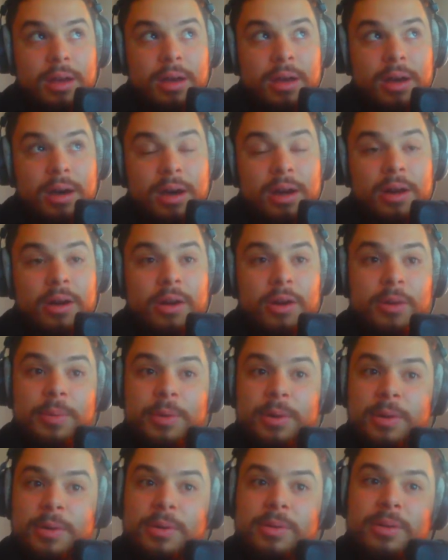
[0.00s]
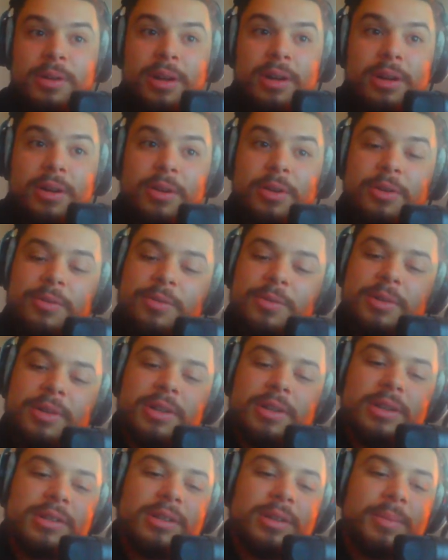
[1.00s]
don't know, bro. I don't know
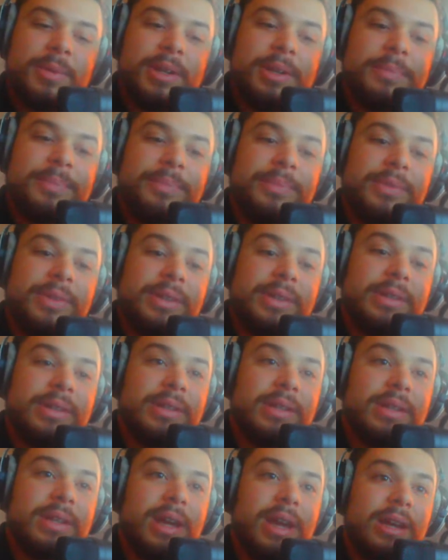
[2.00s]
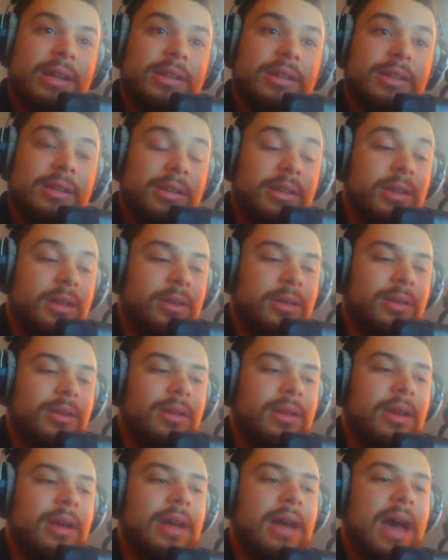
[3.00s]
because technically
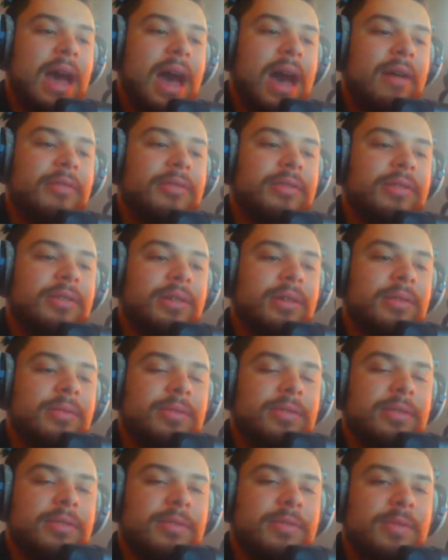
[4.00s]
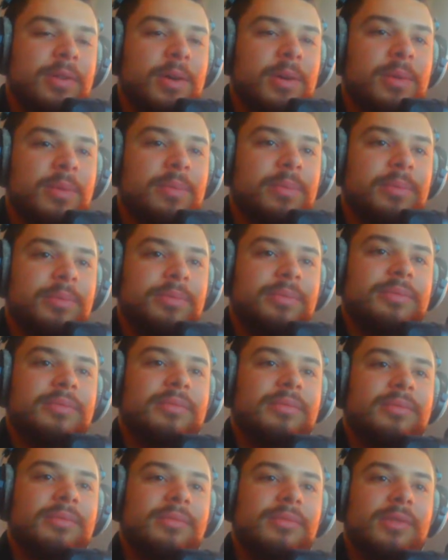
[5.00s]
you have to fulfill
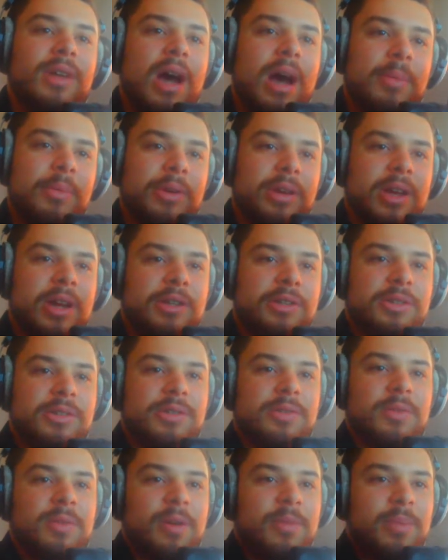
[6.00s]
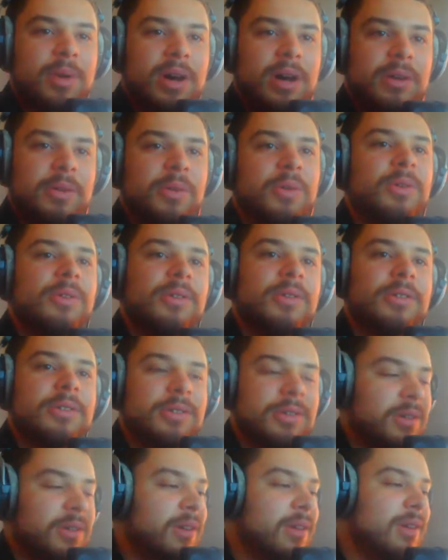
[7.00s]
the obligations of
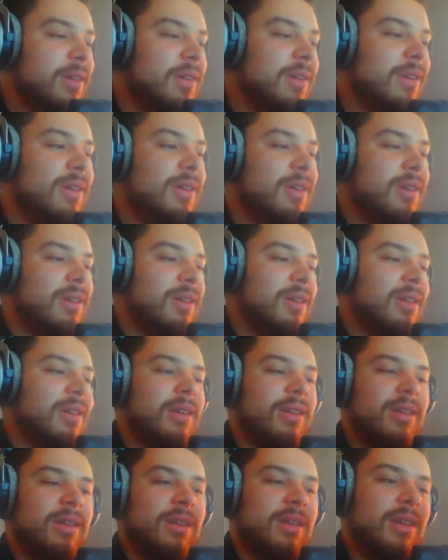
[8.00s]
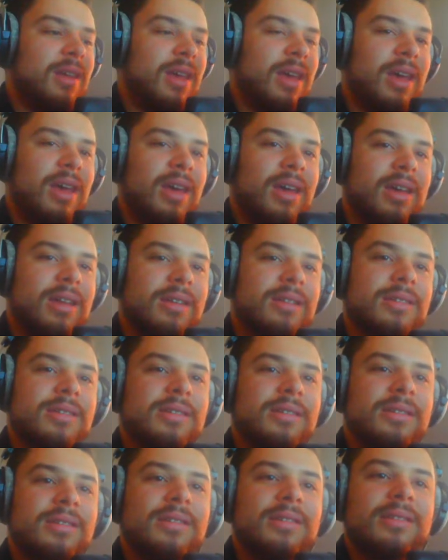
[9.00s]
bondholders, and
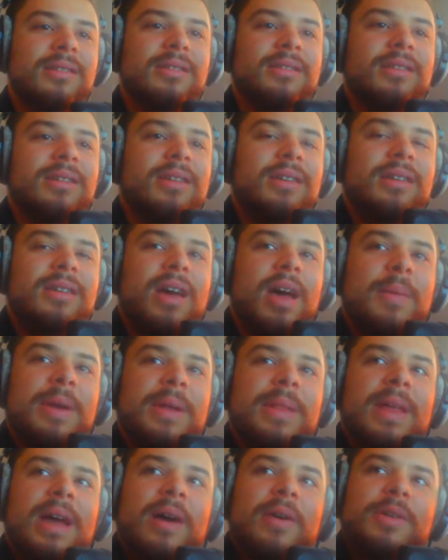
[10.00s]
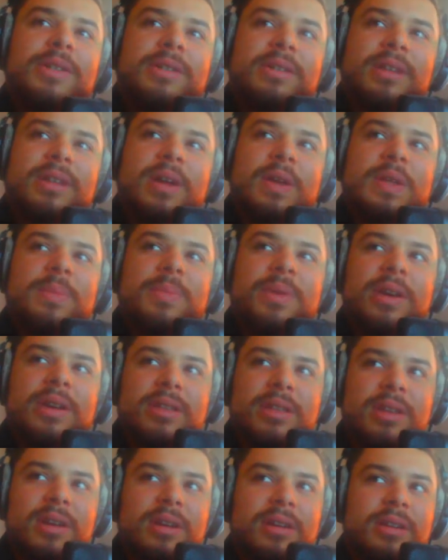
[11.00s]
that was a big
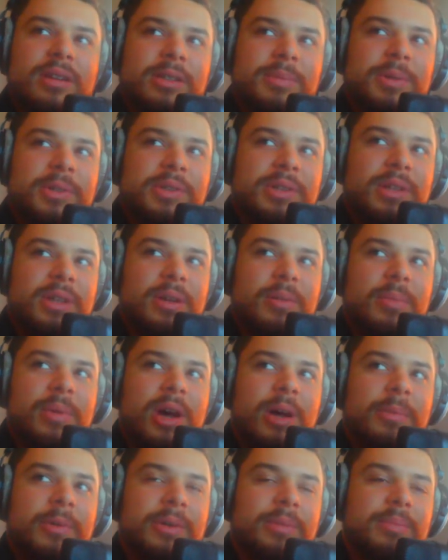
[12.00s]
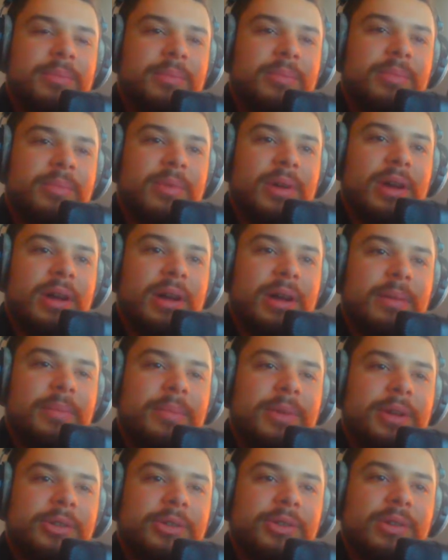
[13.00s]
thing, especially in the Obama
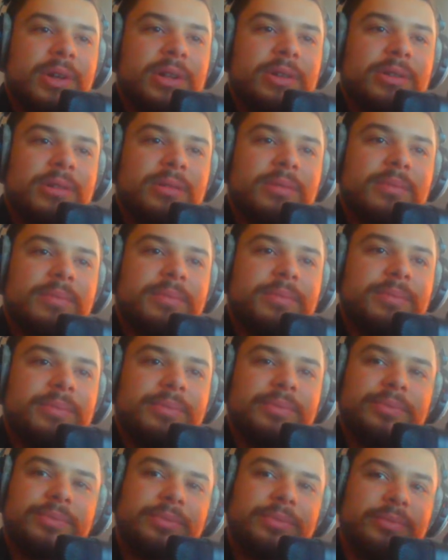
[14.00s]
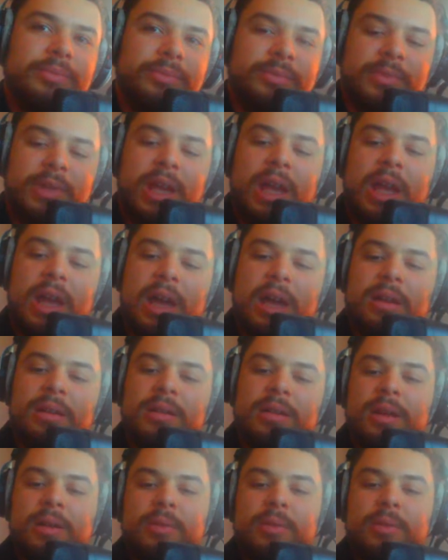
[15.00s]
administration. They had